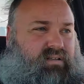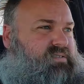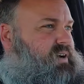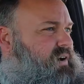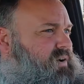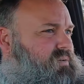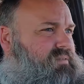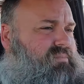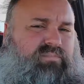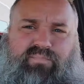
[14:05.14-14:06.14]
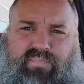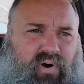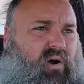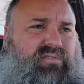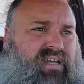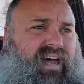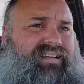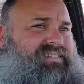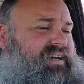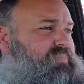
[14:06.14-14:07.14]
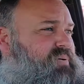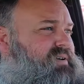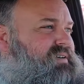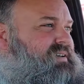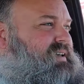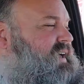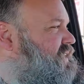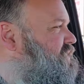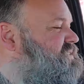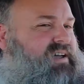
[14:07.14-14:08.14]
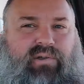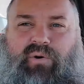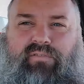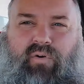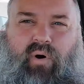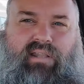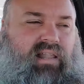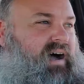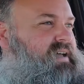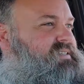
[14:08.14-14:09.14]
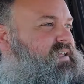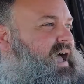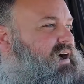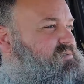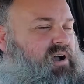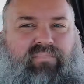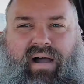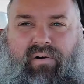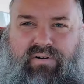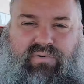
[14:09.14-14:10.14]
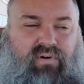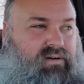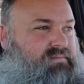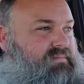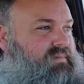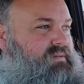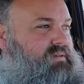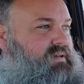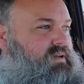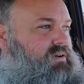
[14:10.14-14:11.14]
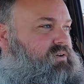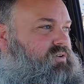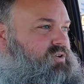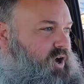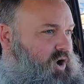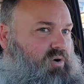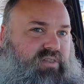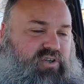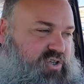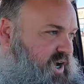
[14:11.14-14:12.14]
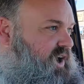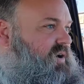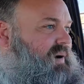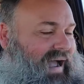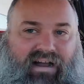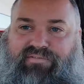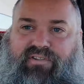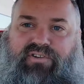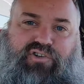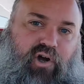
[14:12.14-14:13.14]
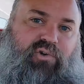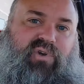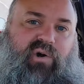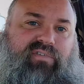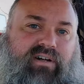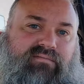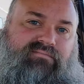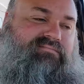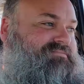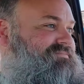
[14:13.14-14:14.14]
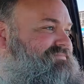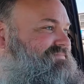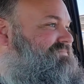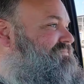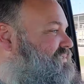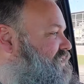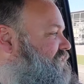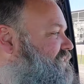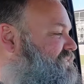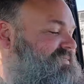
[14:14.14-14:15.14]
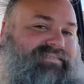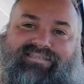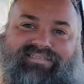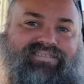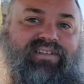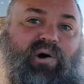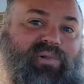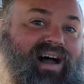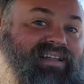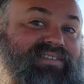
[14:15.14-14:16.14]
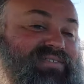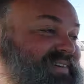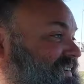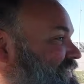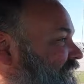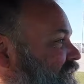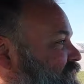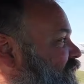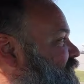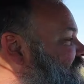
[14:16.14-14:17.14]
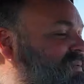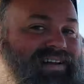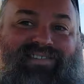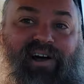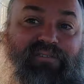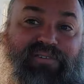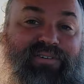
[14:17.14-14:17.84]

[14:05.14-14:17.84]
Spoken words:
So, pro tech tip, here's how you avoid lines at Hot Rod Power Tour. Go to the show after the show's over. Look, no lines. I'm all by myself.